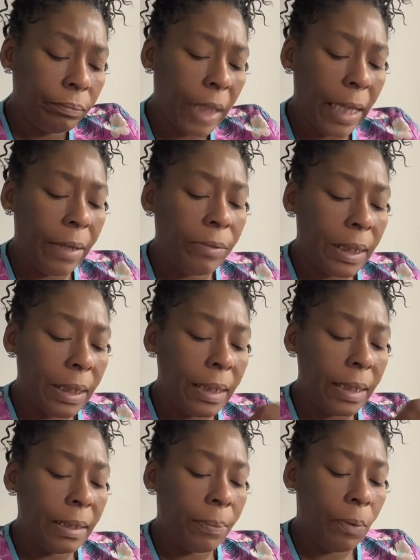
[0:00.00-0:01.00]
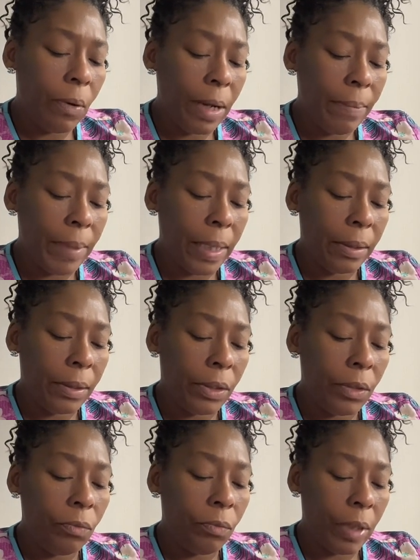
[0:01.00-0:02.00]
like it was a disappointment.
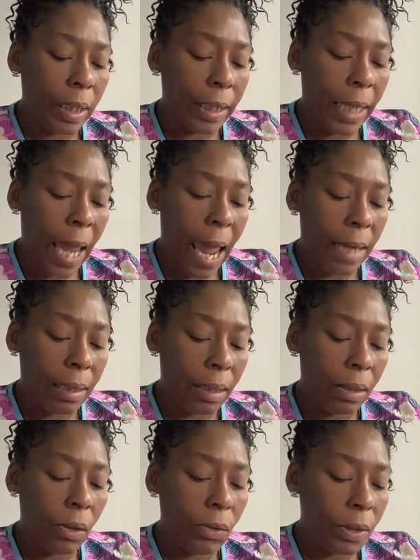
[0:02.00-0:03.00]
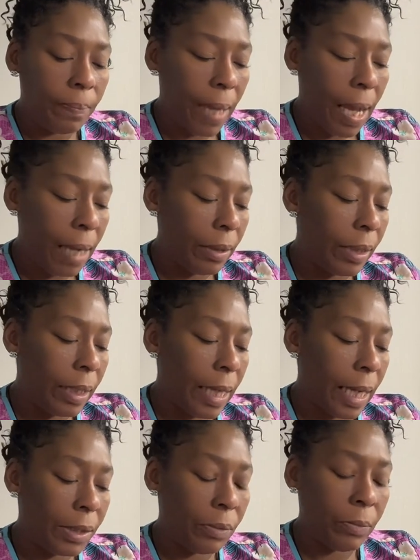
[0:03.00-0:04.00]
You really had a close bond or
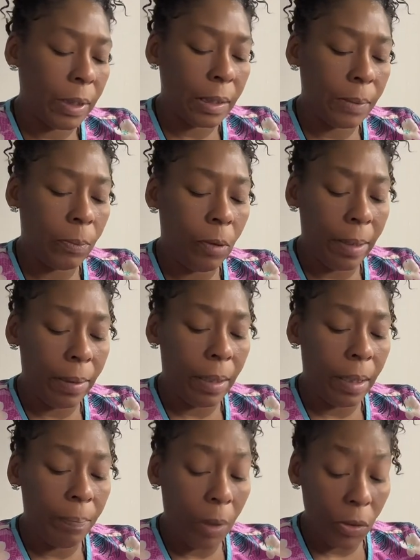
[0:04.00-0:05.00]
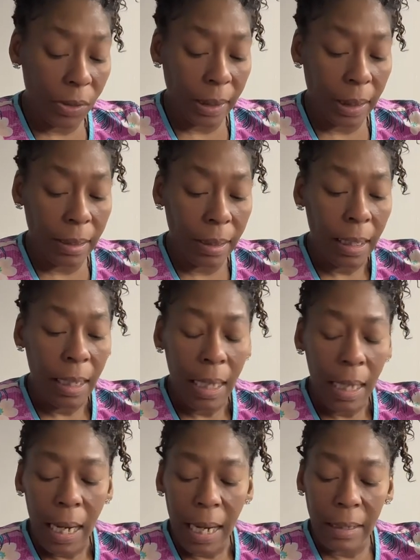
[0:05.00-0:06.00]
connection with this person.
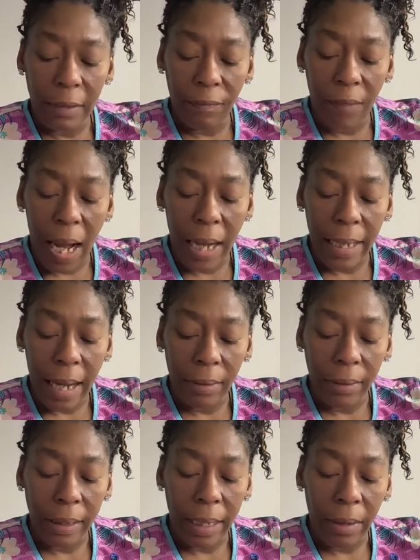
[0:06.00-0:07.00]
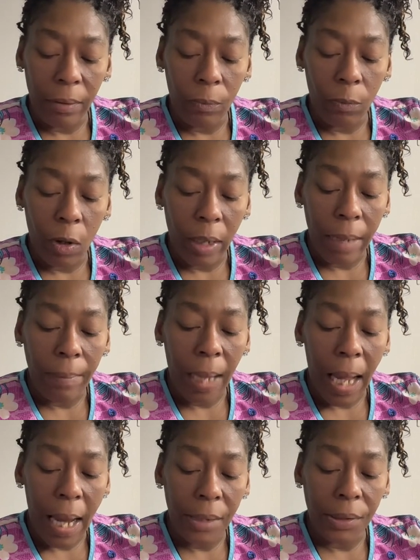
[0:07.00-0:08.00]
And to find out that they're working
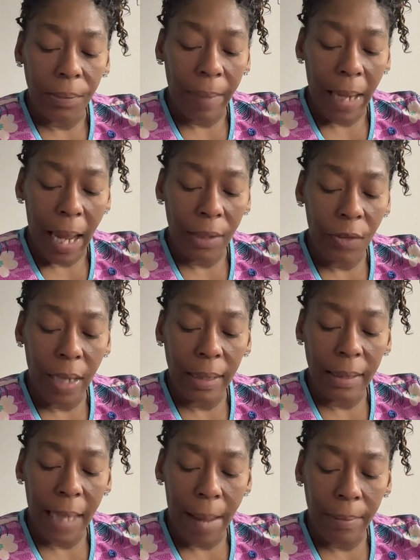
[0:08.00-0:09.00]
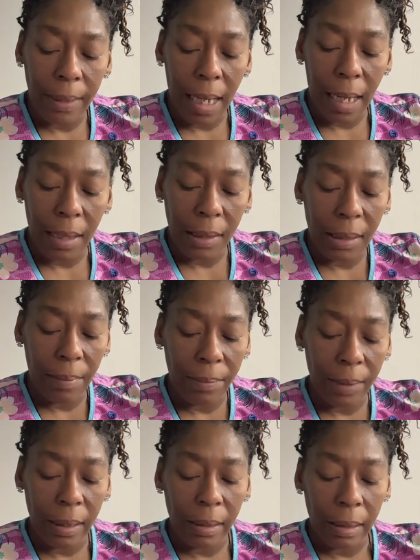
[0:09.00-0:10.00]
behind your back, trying to sabotage
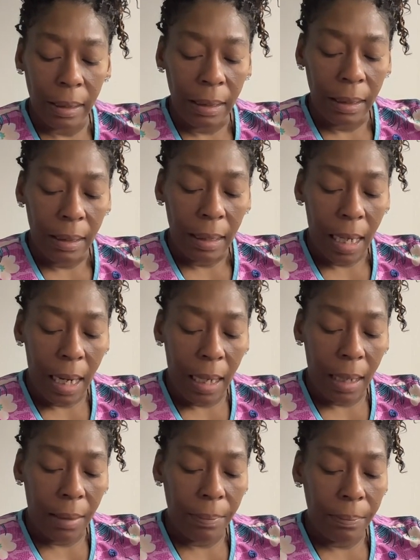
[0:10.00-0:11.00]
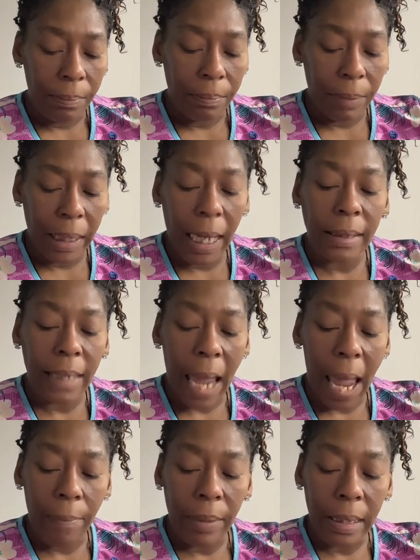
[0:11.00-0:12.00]
something, but it had to
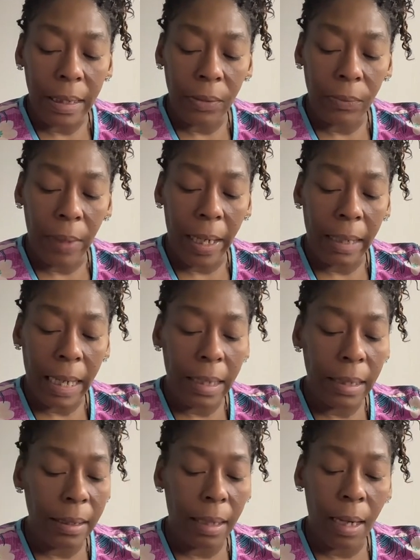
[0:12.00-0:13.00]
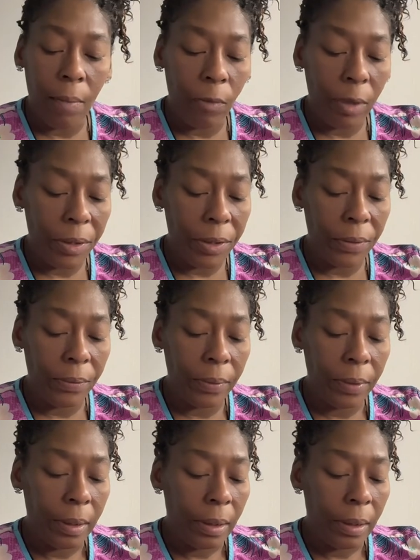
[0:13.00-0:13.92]
happen this way. They couldn't come with you.